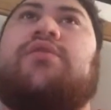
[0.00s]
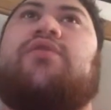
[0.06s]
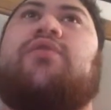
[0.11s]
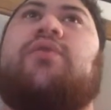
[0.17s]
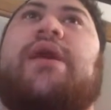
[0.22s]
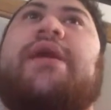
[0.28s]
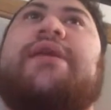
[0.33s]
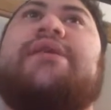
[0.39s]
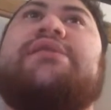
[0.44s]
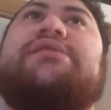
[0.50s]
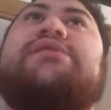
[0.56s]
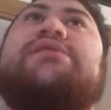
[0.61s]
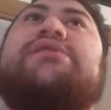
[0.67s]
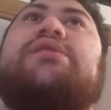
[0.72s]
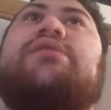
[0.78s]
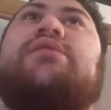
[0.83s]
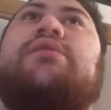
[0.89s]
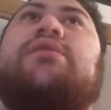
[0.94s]

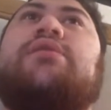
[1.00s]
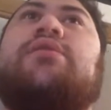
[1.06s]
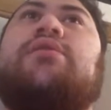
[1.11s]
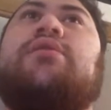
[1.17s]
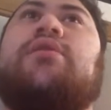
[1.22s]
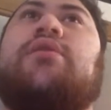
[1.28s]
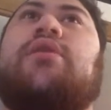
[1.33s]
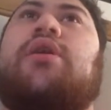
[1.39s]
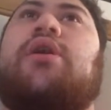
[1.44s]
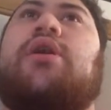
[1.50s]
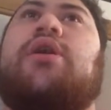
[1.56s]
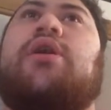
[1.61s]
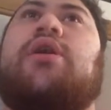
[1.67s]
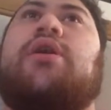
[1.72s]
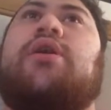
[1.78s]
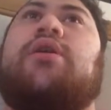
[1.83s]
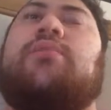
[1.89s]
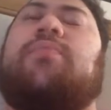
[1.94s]
greatest,
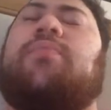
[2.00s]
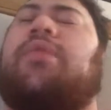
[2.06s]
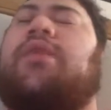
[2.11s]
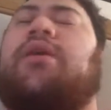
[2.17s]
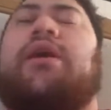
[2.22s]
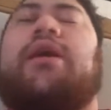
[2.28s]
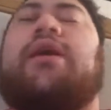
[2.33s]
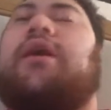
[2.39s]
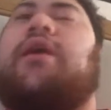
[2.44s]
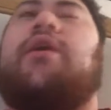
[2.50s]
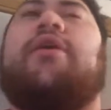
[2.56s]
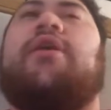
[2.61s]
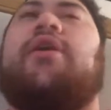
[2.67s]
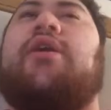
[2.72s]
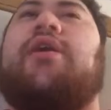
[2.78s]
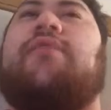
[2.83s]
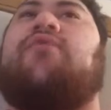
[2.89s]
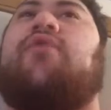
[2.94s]
I don't
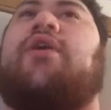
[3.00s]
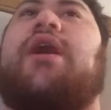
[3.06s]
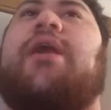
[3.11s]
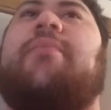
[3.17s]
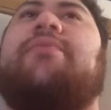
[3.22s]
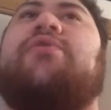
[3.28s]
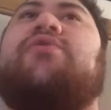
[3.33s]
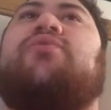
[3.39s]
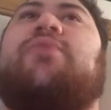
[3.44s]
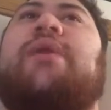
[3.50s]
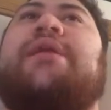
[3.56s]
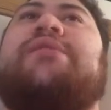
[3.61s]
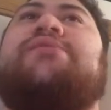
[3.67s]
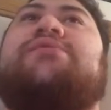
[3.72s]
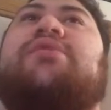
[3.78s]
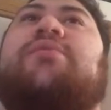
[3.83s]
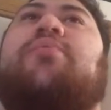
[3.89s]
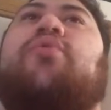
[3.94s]
know, for I'm his
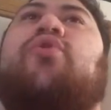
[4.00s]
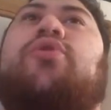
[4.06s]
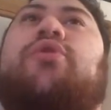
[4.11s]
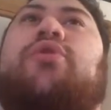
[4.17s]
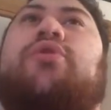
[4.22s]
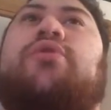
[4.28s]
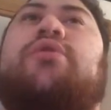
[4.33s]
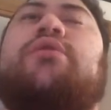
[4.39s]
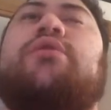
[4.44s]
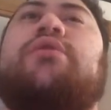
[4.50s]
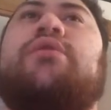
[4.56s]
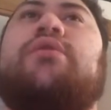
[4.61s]
greatest supporter,